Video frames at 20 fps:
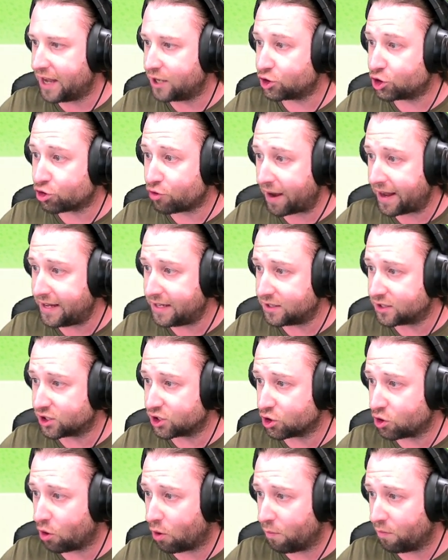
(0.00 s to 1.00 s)
trains
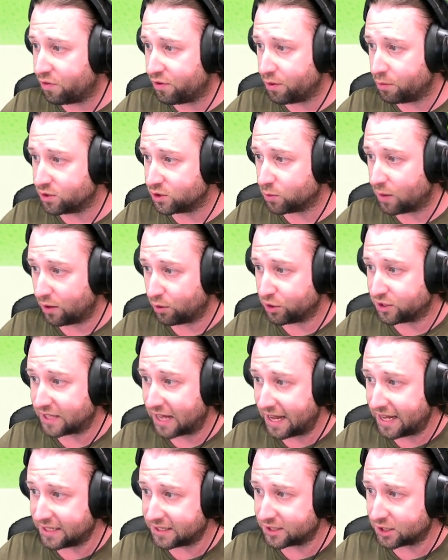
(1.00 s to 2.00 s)
to come through as well, because
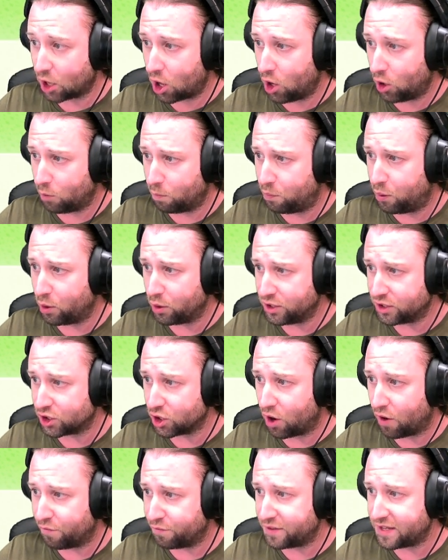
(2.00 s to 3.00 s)
that is the whole point
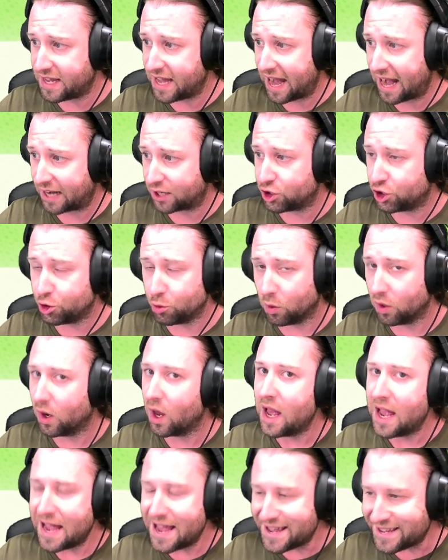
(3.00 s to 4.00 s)
of the actual
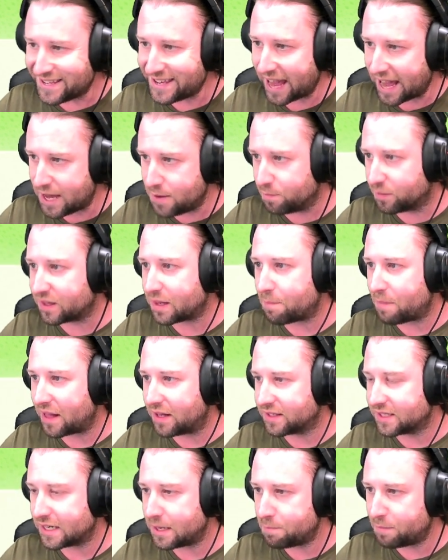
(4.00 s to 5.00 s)
game. But the
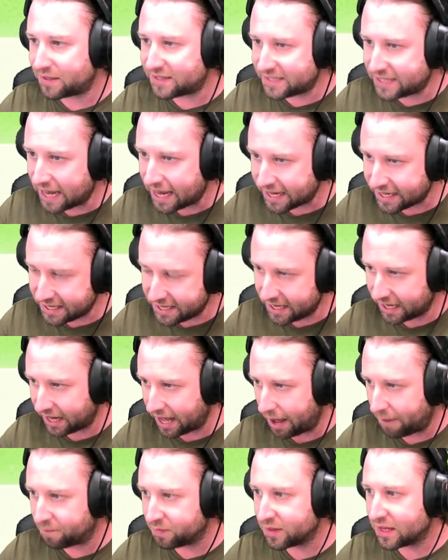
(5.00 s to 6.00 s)
building in particular